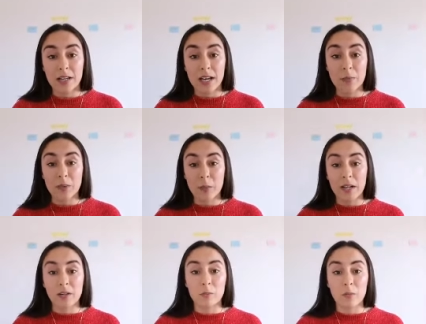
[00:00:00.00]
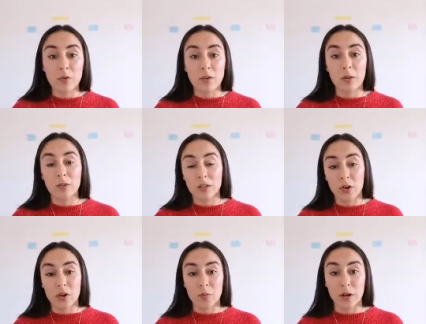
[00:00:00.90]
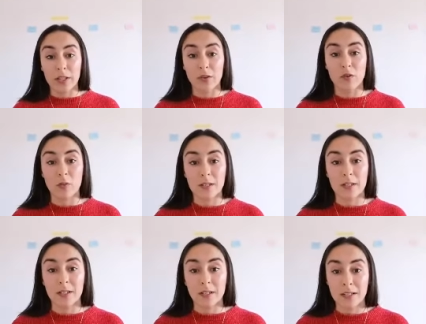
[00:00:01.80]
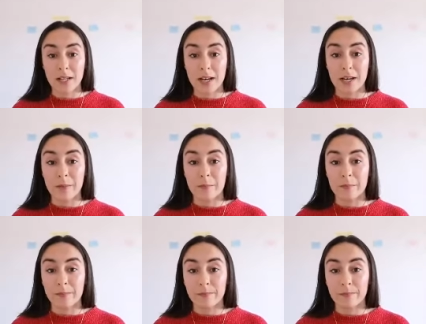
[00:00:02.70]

it was a political move, and it was encouraged by the government um,